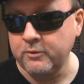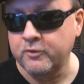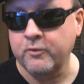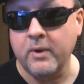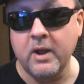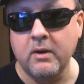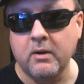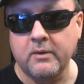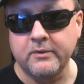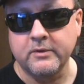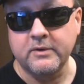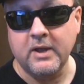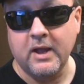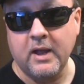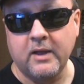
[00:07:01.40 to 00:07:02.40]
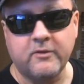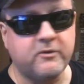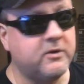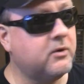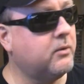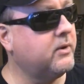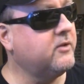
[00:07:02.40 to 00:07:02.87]
who drain all their
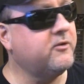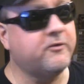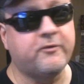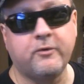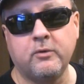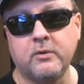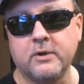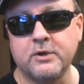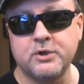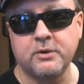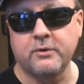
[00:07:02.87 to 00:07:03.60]
tanks, it's foolish.